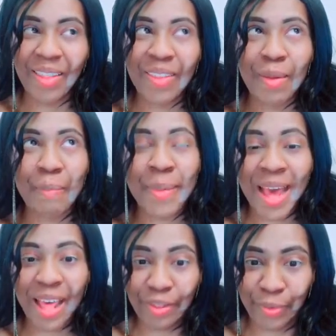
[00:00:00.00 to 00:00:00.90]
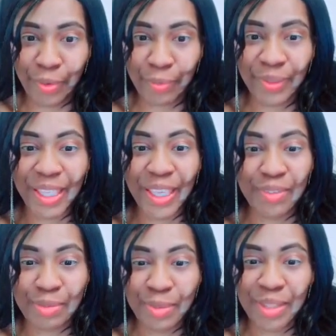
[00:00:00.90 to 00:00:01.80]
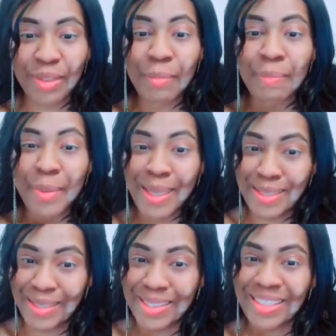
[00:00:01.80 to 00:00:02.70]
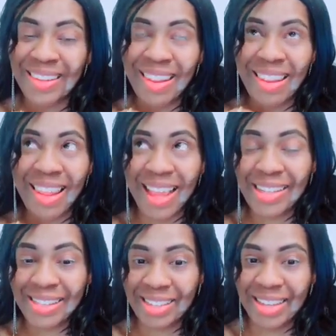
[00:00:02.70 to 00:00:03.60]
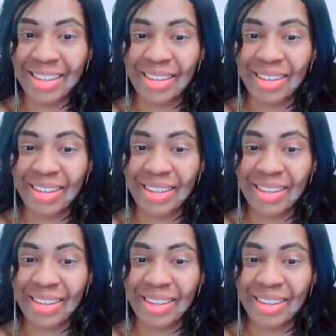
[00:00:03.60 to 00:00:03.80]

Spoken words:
the bathroom gives me the best lighting.